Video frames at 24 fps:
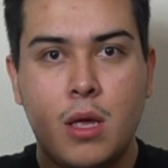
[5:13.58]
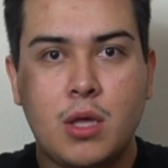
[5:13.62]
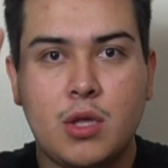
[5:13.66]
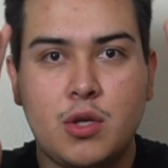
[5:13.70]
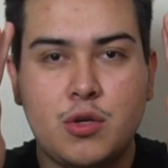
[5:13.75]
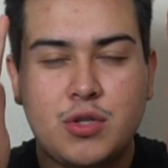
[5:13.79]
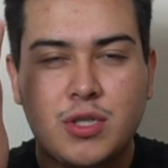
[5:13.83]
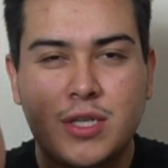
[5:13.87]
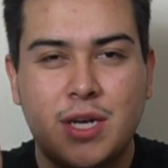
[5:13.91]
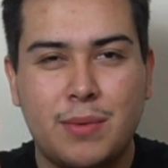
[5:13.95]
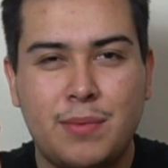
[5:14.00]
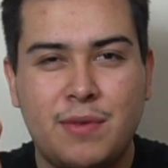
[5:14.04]
you
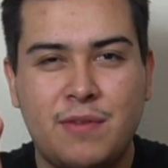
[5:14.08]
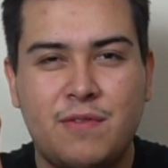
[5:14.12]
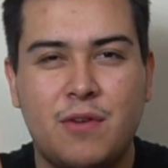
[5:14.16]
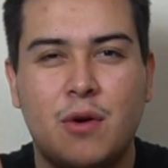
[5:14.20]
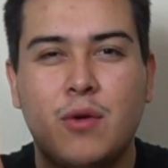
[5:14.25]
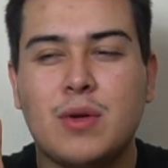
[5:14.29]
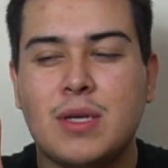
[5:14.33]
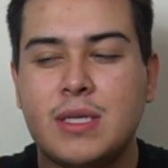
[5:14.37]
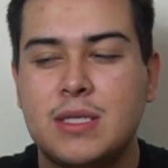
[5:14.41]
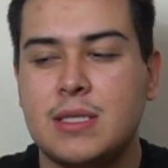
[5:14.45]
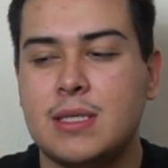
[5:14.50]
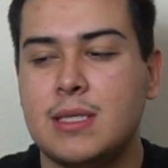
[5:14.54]
just gotta be
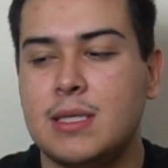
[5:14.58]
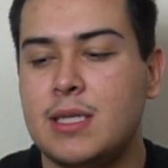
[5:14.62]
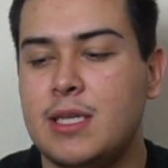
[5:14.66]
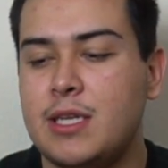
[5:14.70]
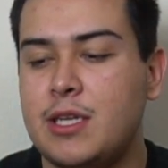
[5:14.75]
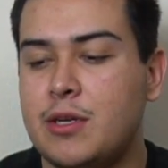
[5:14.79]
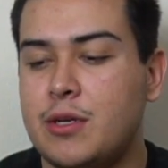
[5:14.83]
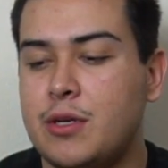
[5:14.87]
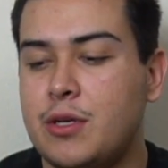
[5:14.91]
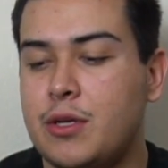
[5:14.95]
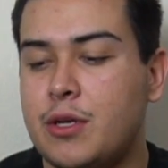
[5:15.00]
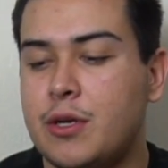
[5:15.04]
focused and
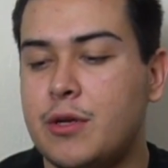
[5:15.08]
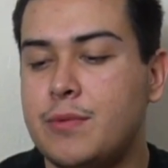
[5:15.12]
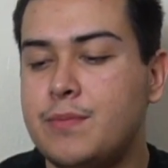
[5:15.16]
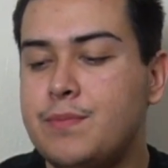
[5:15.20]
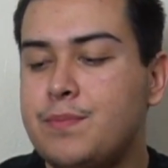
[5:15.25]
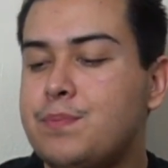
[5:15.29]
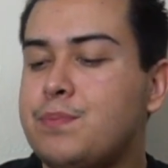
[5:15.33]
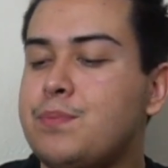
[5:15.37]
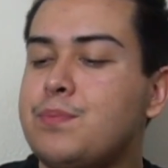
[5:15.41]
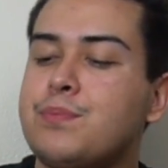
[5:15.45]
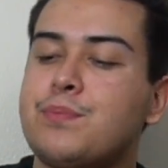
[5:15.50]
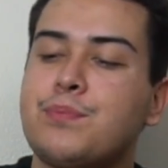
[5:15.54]
linear, you know.
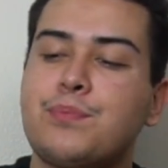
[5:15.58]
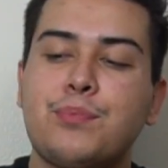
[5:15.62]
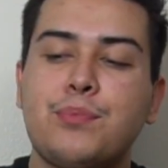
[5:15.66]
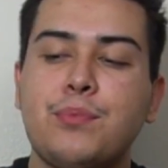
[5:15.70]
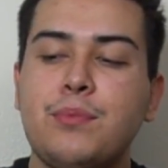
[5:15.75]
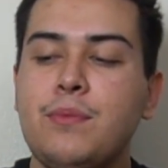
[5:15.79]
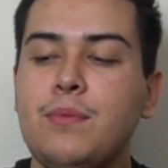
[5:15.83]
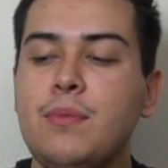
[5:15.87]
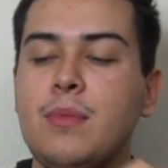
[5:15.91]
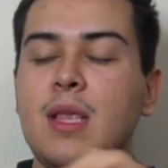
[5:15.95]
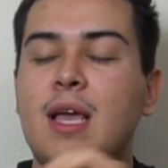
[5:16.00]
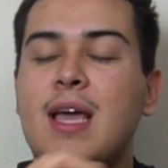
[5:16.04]

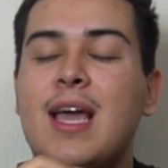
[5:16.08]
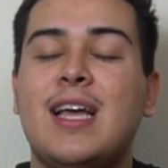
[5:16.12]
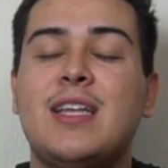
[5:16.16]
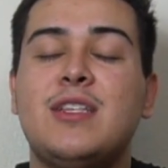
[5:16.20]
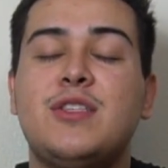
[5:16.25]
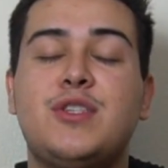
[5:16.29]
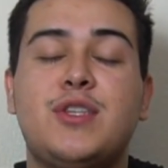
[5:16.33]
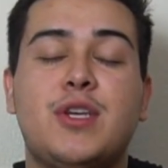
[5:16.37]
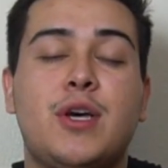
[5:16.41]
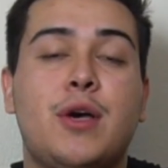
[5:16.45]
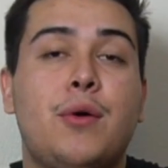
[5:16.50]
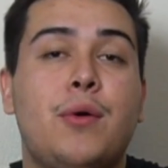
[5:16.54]

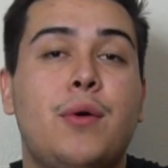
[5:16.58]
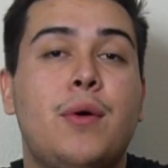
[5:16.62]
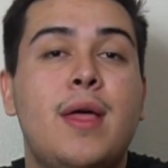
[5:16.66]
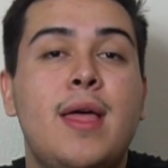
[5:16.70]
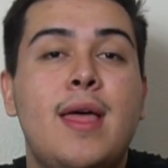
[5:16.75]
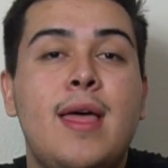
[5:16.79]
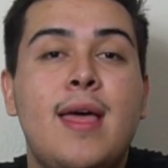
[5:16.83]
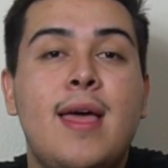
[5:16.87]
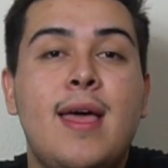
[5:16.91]
And so